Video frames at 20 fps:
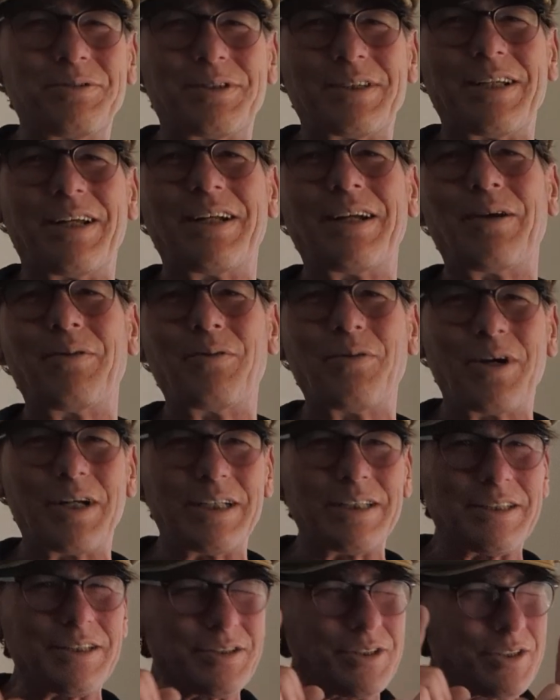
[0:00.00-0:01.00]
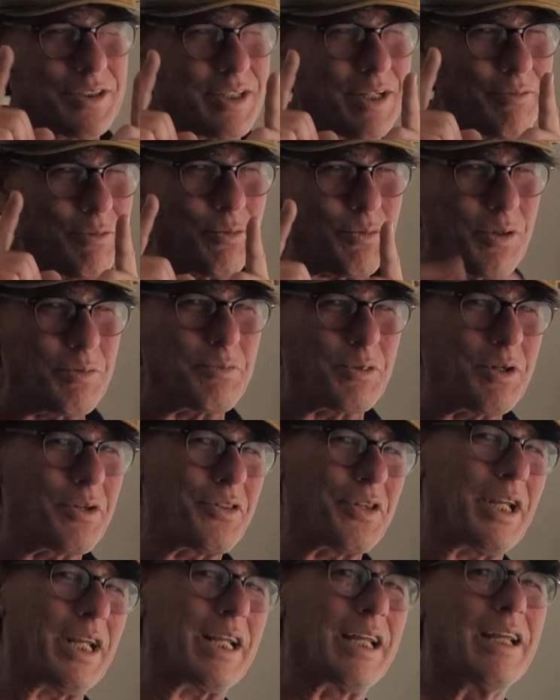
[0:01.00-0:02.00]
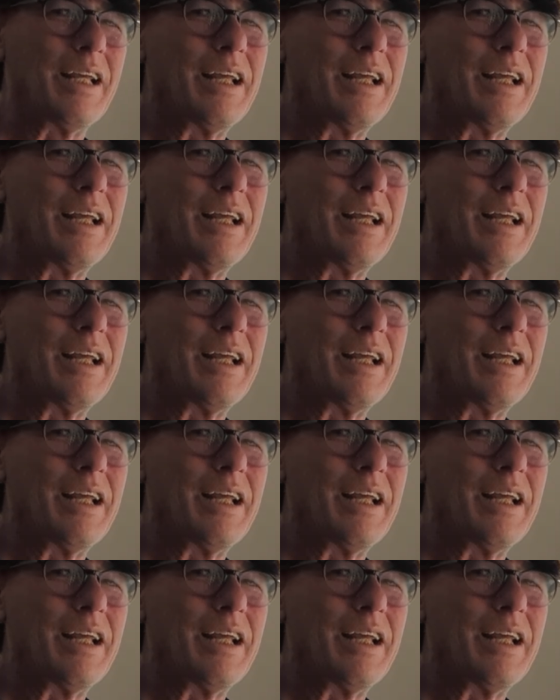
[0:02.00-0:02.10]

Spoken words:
sun, I wanted to just cover one more thing.